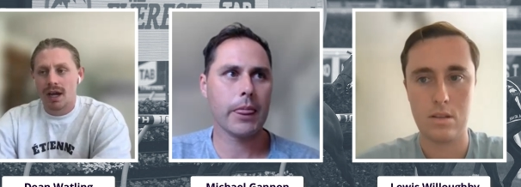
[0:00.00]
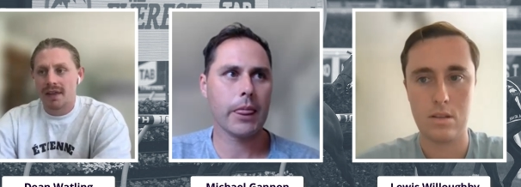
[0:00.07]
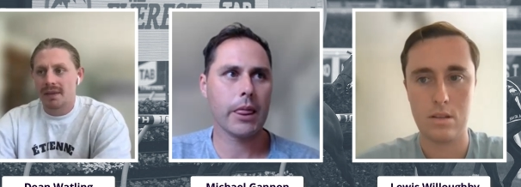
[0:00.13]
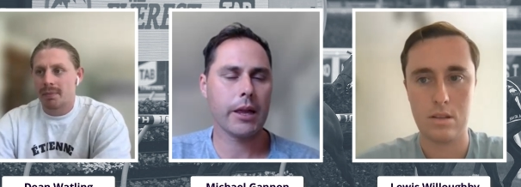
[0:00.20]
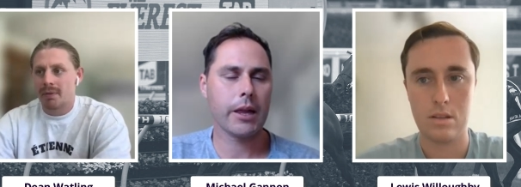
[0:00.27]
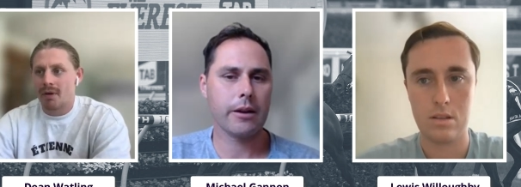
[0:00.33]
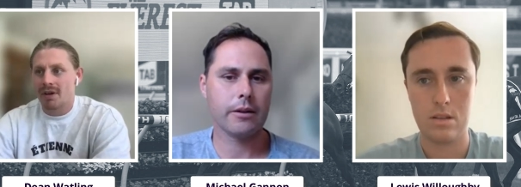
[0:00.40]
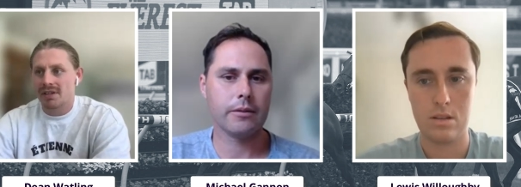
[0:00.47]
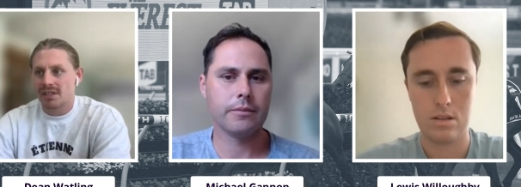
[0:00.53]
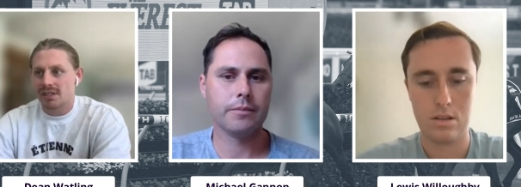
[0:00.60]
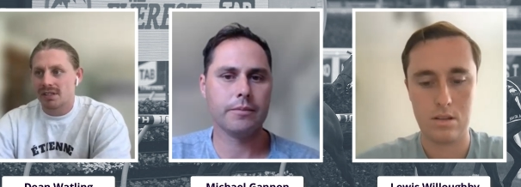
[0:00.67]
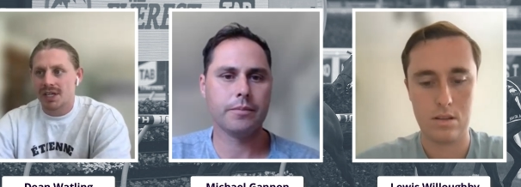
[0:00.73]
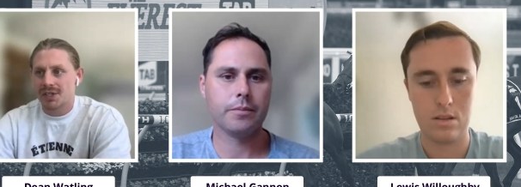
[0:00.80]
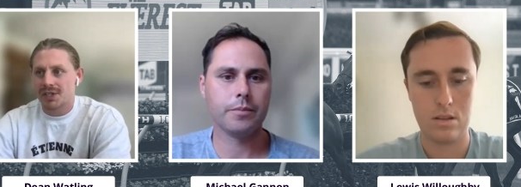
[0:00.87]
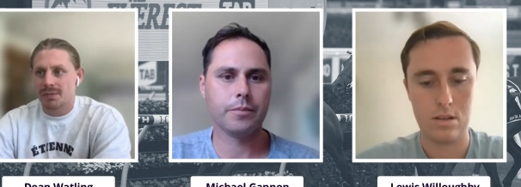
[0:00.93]
Speaker 1: at the
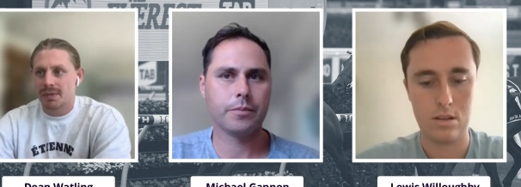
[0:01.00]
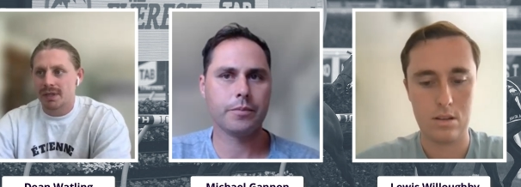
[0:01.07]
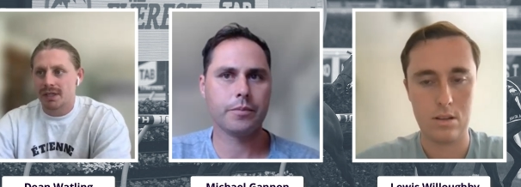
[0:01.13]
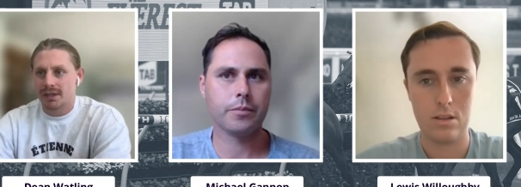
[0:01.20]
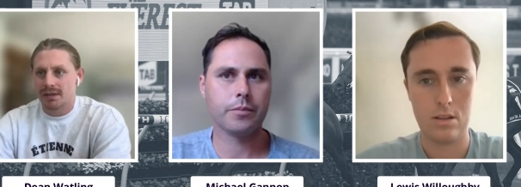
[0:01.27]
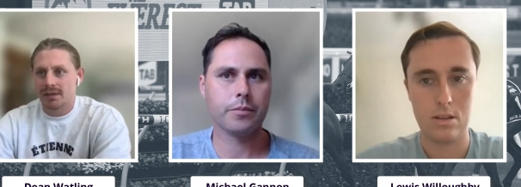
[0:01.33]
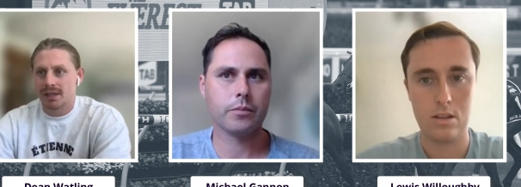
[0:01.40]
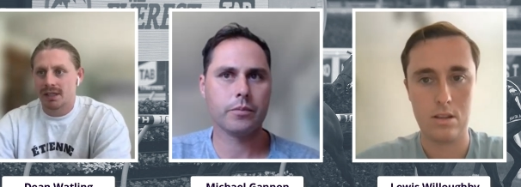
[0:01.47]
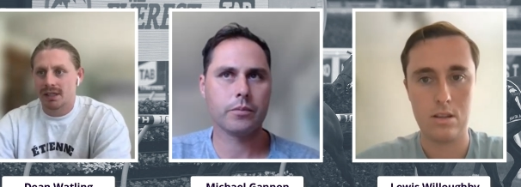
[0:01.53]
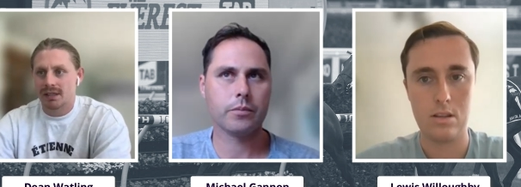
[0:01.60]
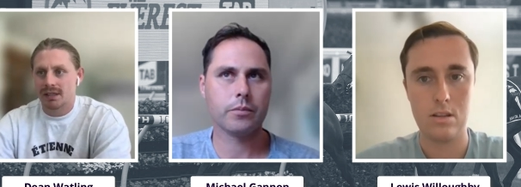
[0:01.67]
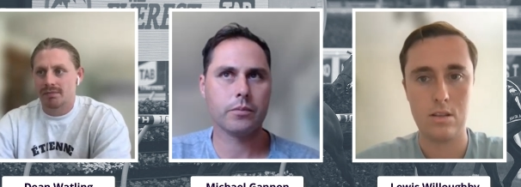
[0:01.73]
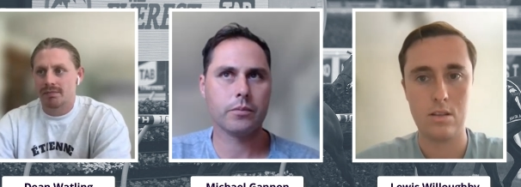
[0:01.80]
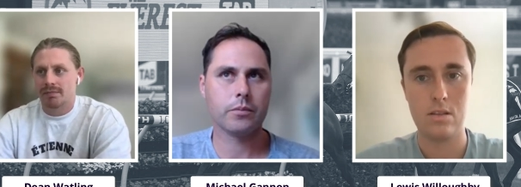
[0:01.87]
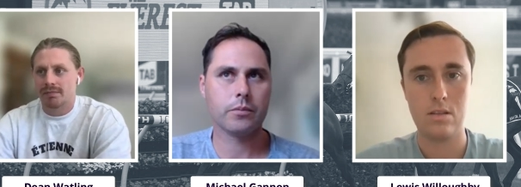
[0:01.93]
prices they should be
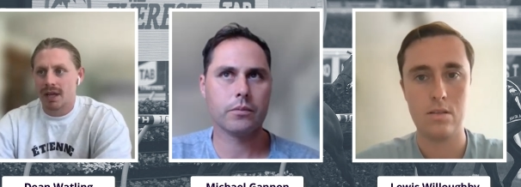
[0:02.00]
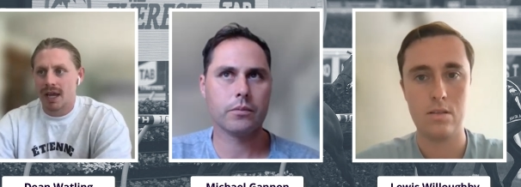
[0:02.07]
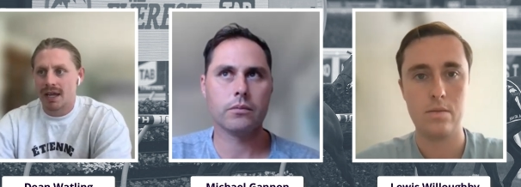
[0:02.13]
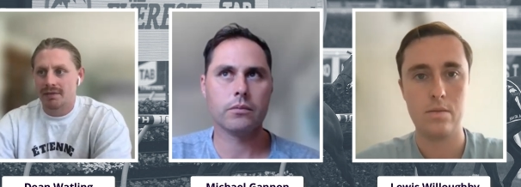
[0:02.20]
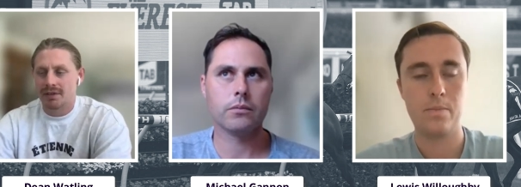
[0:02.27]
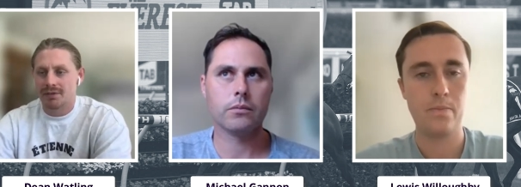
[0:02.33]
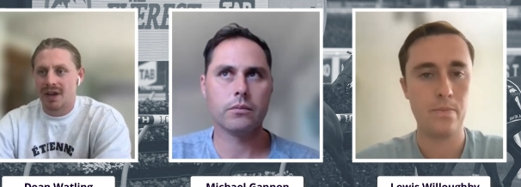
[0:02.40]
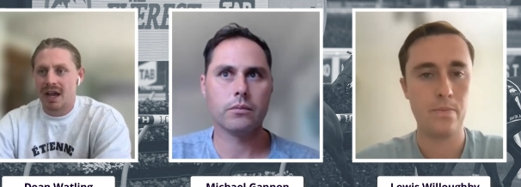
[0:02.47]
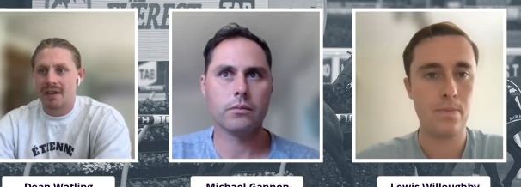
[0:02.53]
nearly even